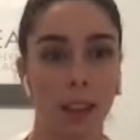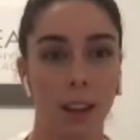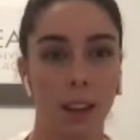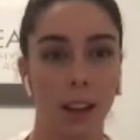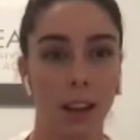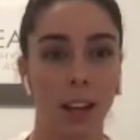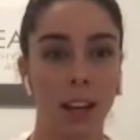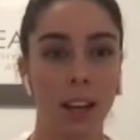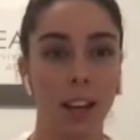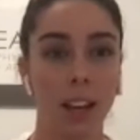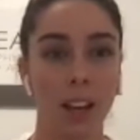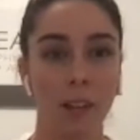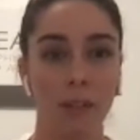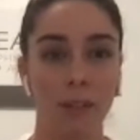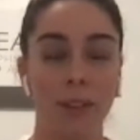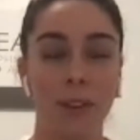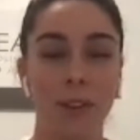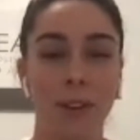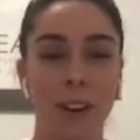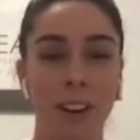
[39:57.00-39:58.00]
And if
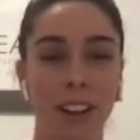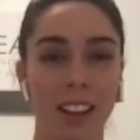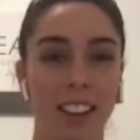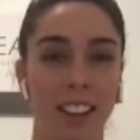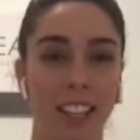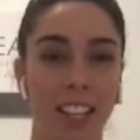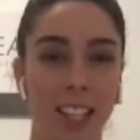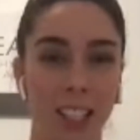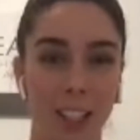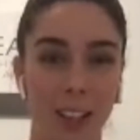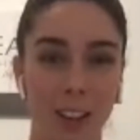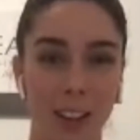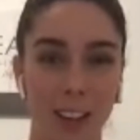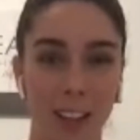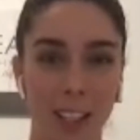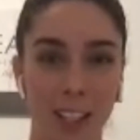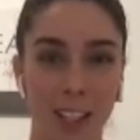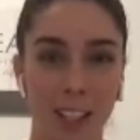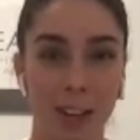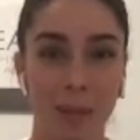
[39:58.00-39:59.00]
not, thank you
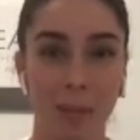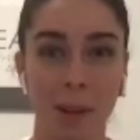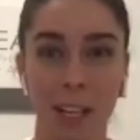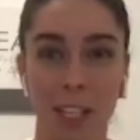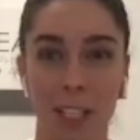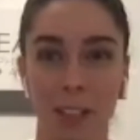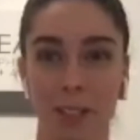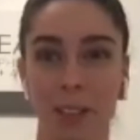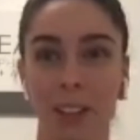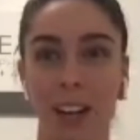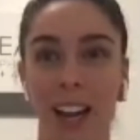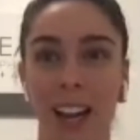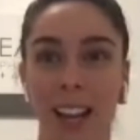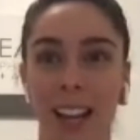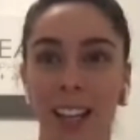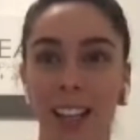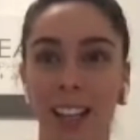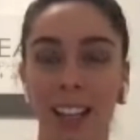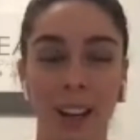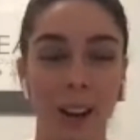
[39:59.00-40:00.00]
guys so much for
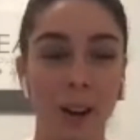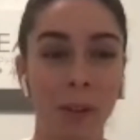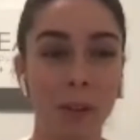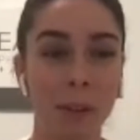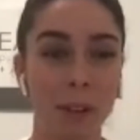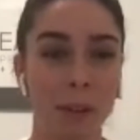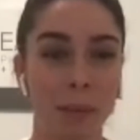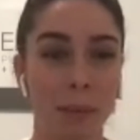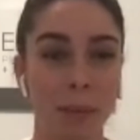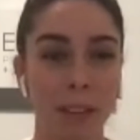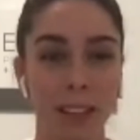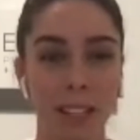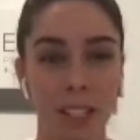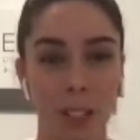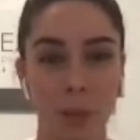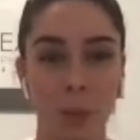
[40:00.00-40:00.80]
hanging out with me this